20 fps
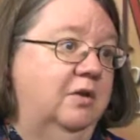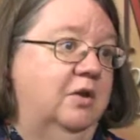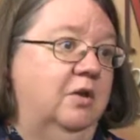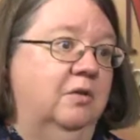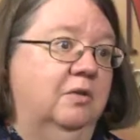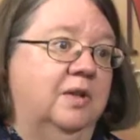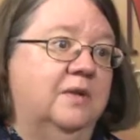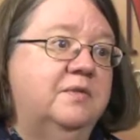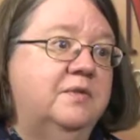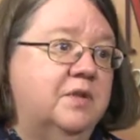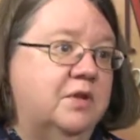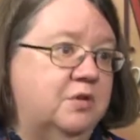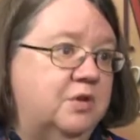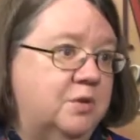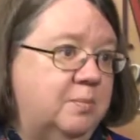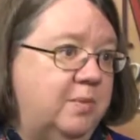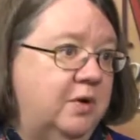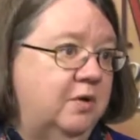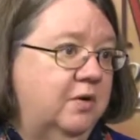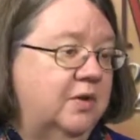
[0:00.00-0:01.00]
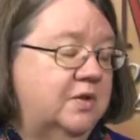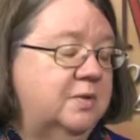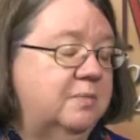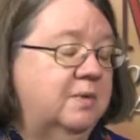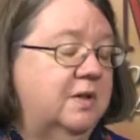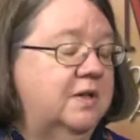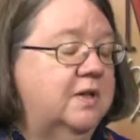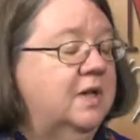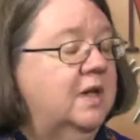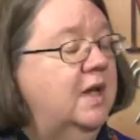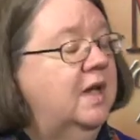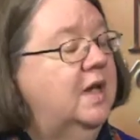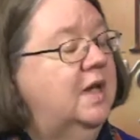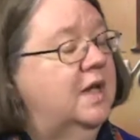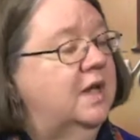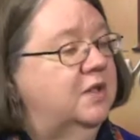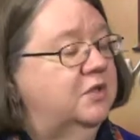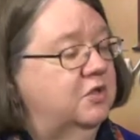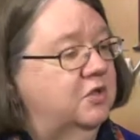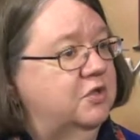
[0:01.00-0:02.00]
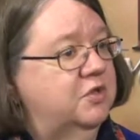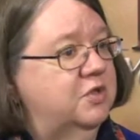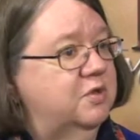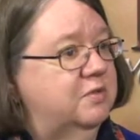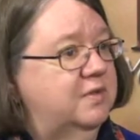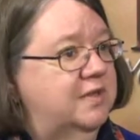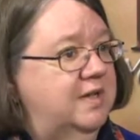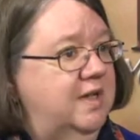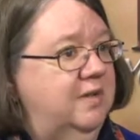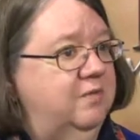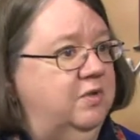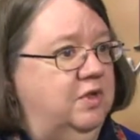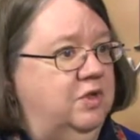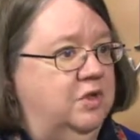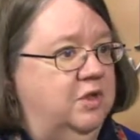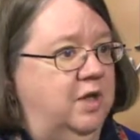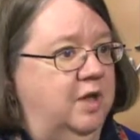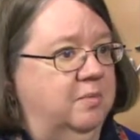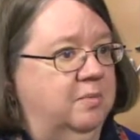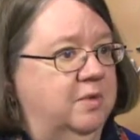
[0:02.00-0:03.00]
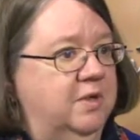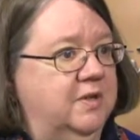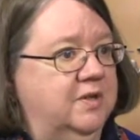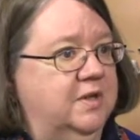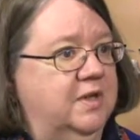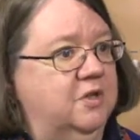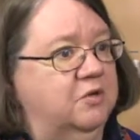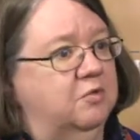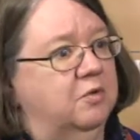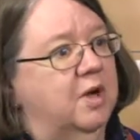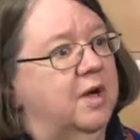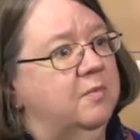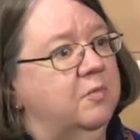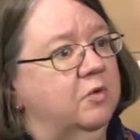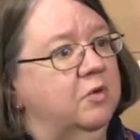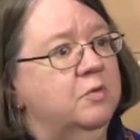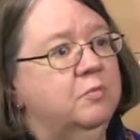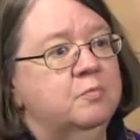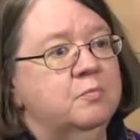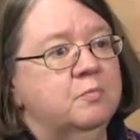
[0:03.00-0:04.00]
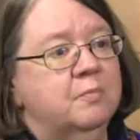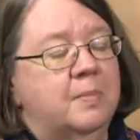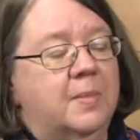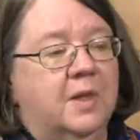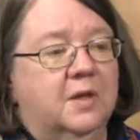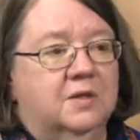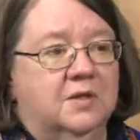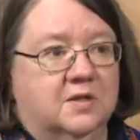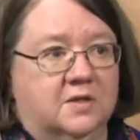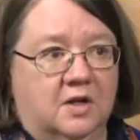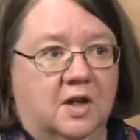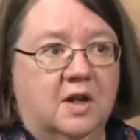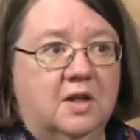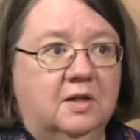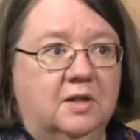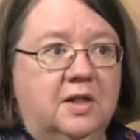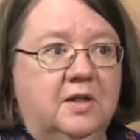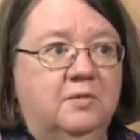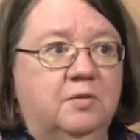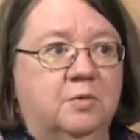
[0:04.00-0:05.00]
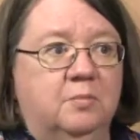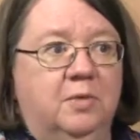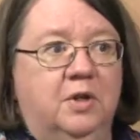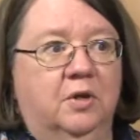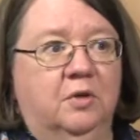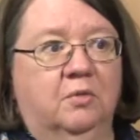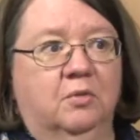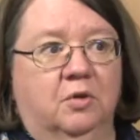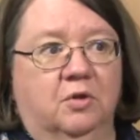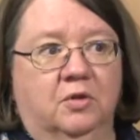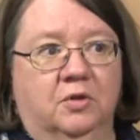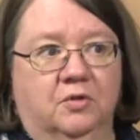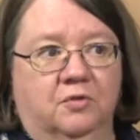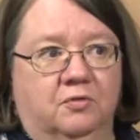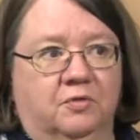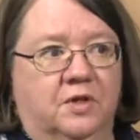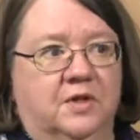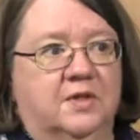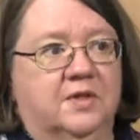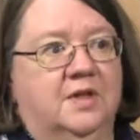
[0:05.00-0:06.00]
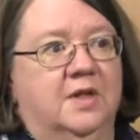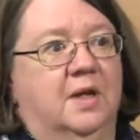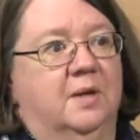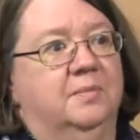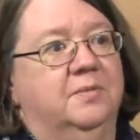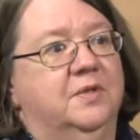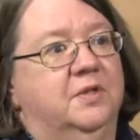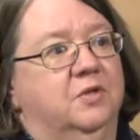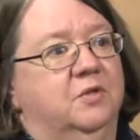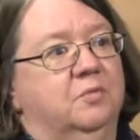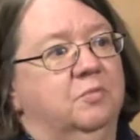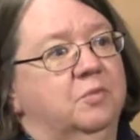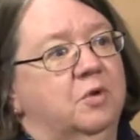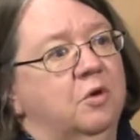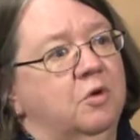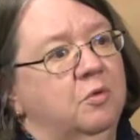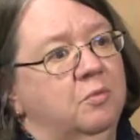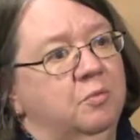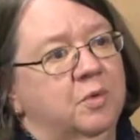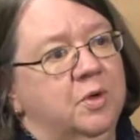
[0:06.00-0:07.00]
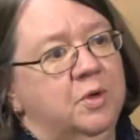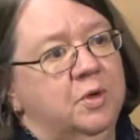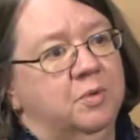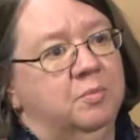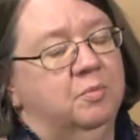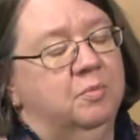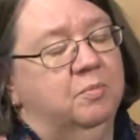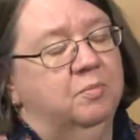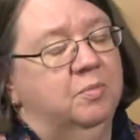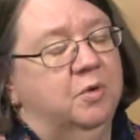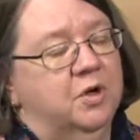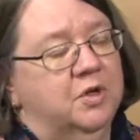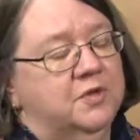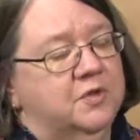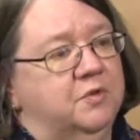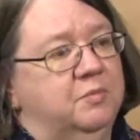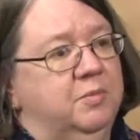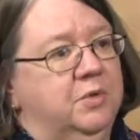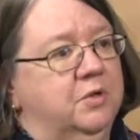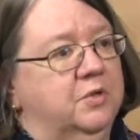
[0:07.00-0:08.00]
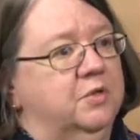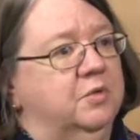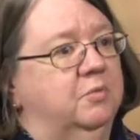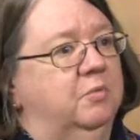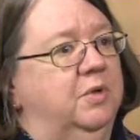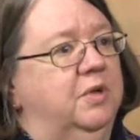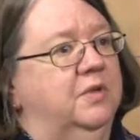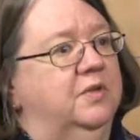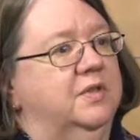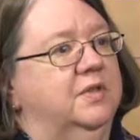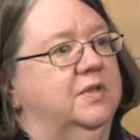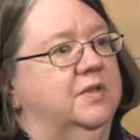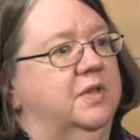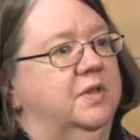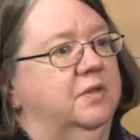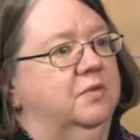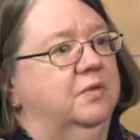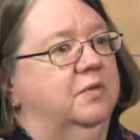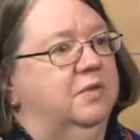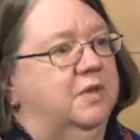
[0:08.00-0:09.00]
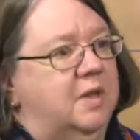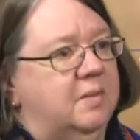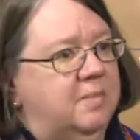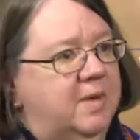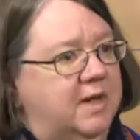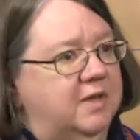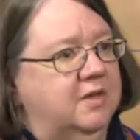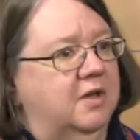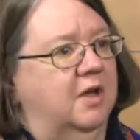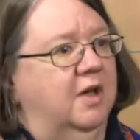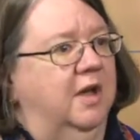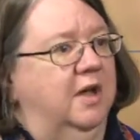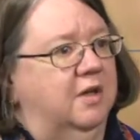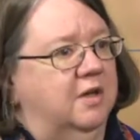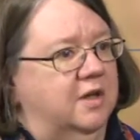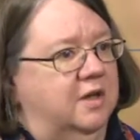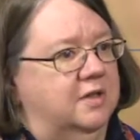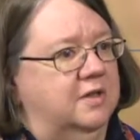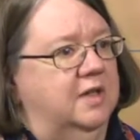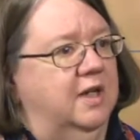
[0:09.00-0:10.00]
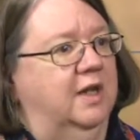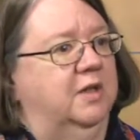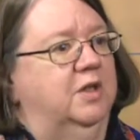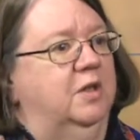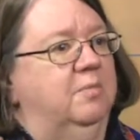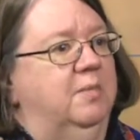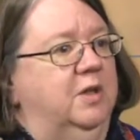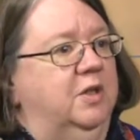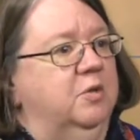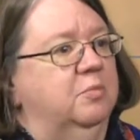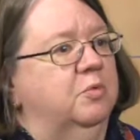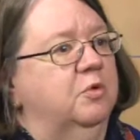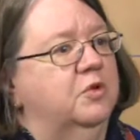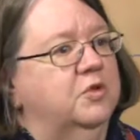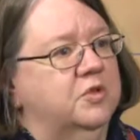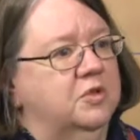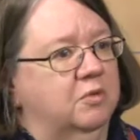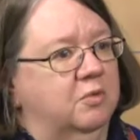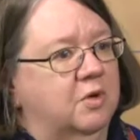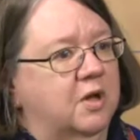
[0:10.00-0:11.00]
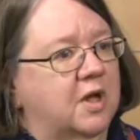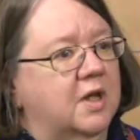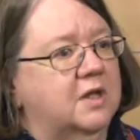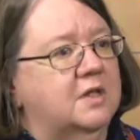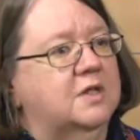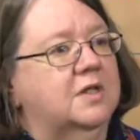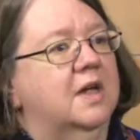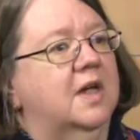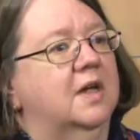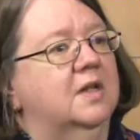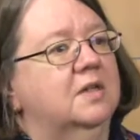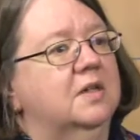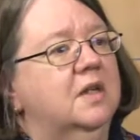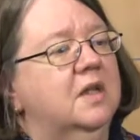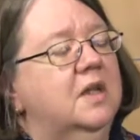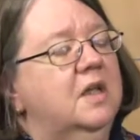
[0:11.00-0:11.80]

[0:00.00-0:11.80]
You know, lifts their spirits. And it's also a safety check because that driver does not leave the meal on the front steps. One of the parts of Meals on Wheels is that they make the eye contact, they make the personal contact.